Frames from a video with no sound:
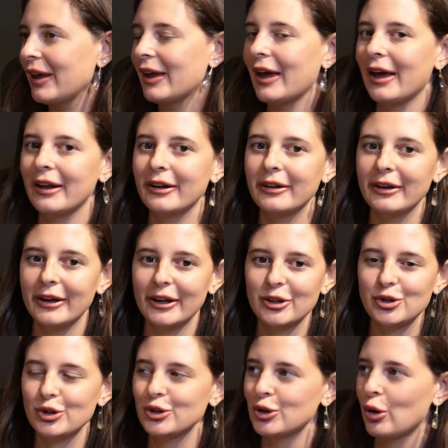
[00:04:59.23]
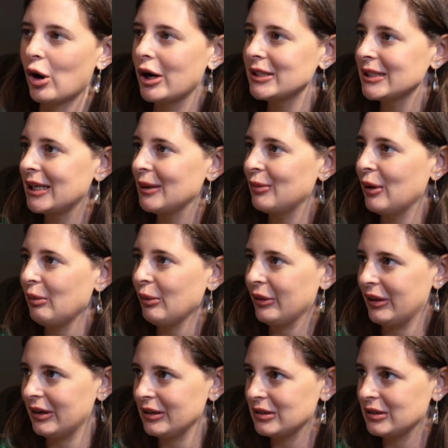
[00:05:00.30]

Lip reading: and it's just so hard to keep up with it.